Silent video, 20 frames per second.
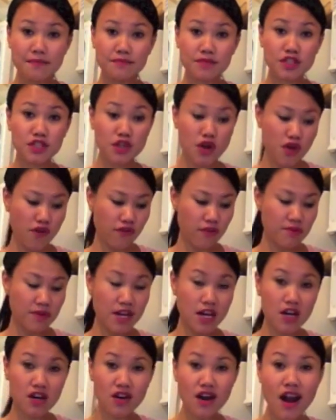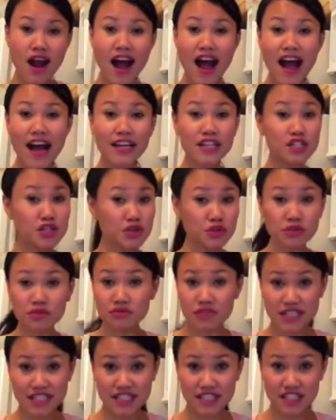So from here, I don't
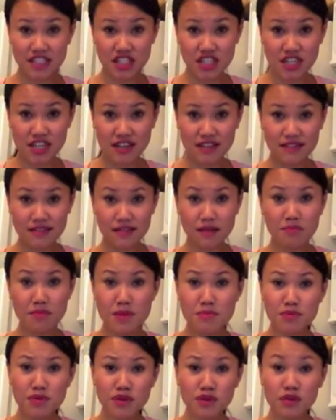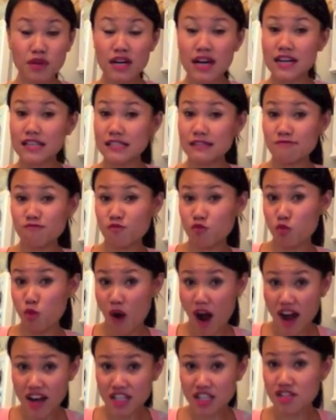rinse the chicken. Some people
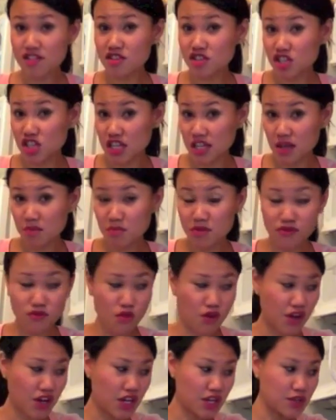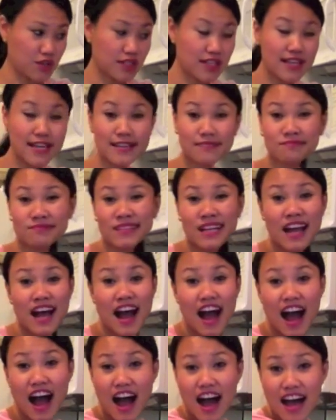wash their chicken before using it.
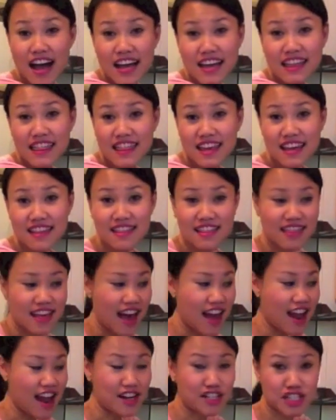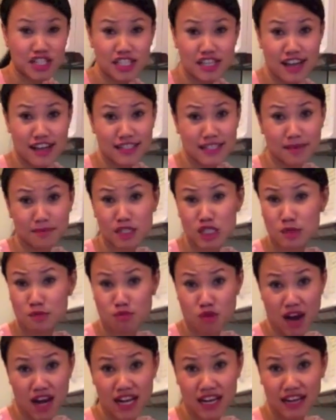I think that actually ends up
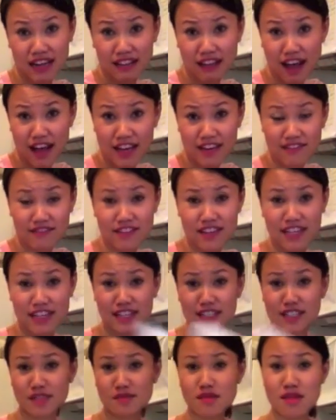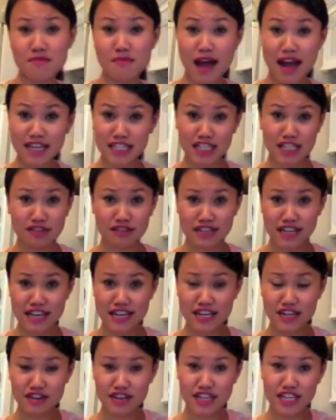spreading a lot of the bacteria
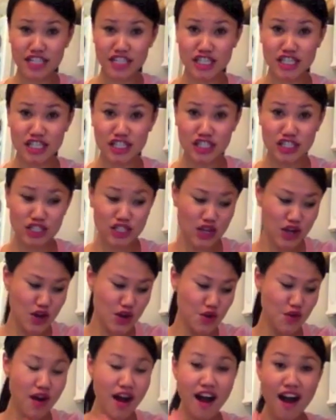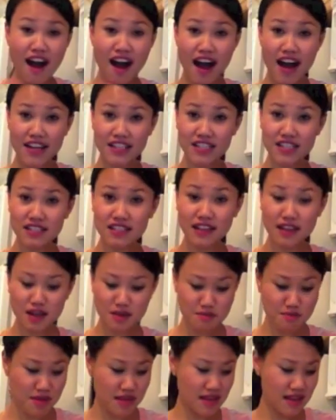in your kitchen. So I just let
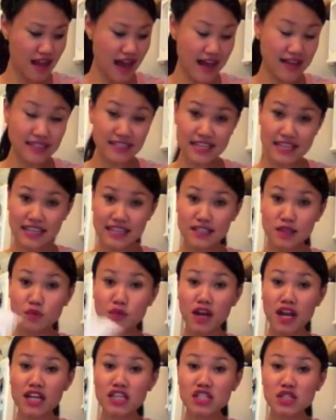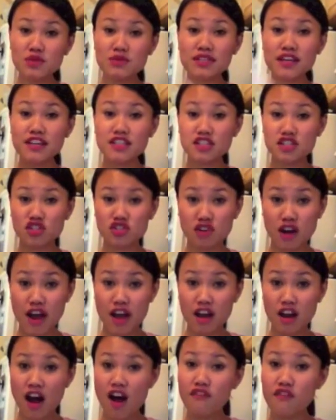it be as is, and what I do is I just
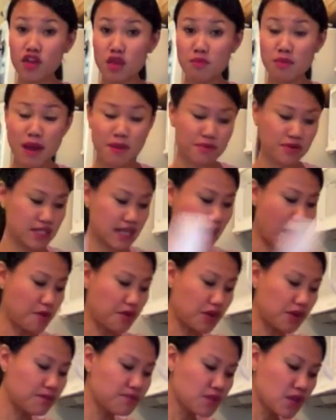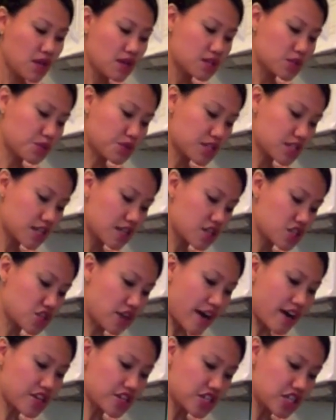dry it off with a paper towel. So we're just going to
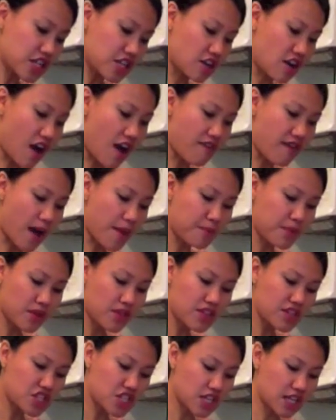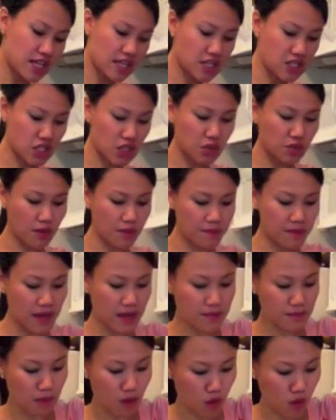dry our chicken off. I put the chicken into a
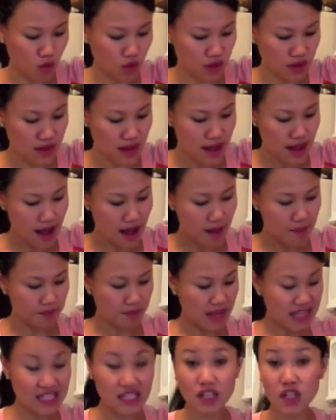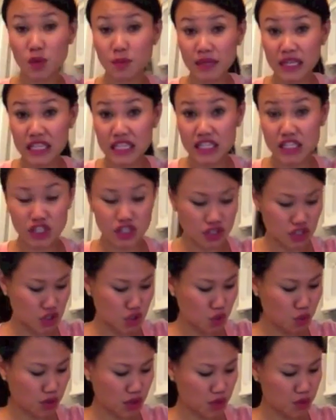big bowl. Makes it a little bit easier
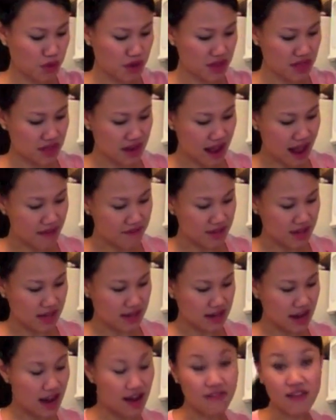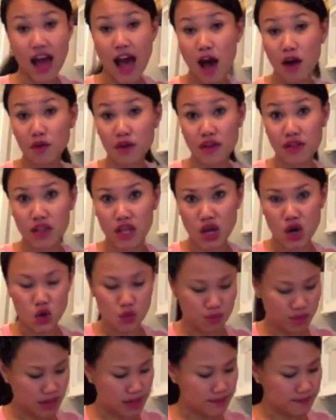to work with than having it kind of out in the
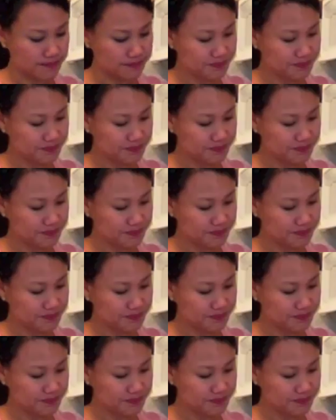open.